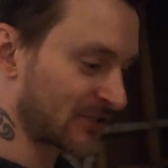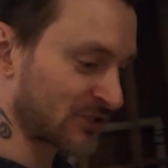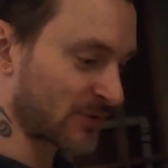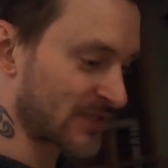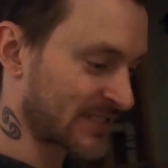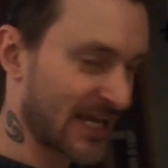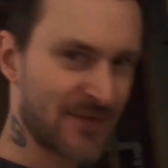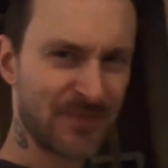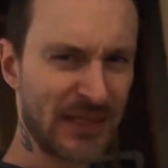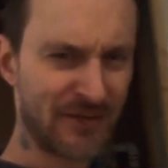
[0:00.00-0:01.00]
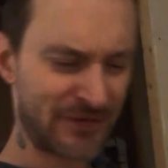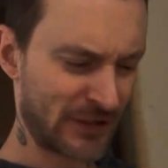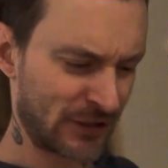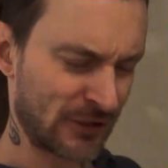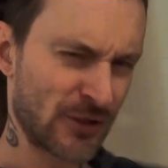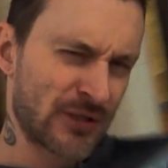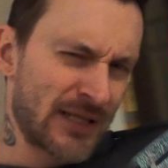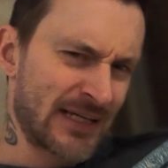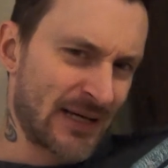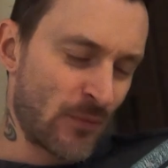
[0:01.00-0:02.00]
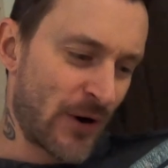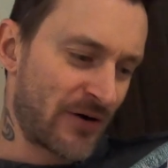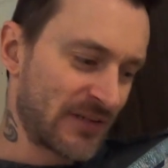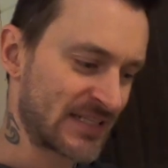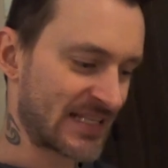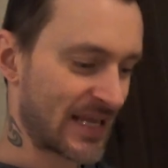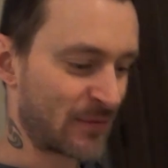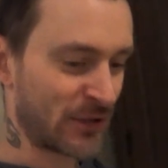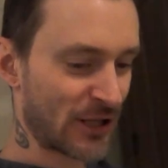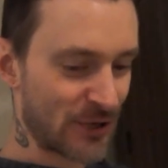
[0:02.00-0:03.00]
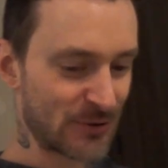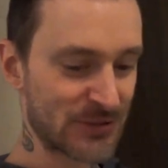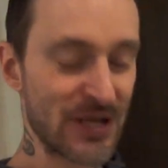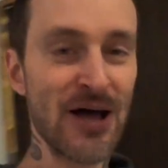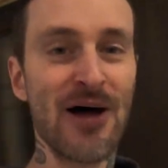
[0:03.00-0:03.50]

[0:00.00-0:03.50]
just want to say, if you look like I'm wearing the same clothes,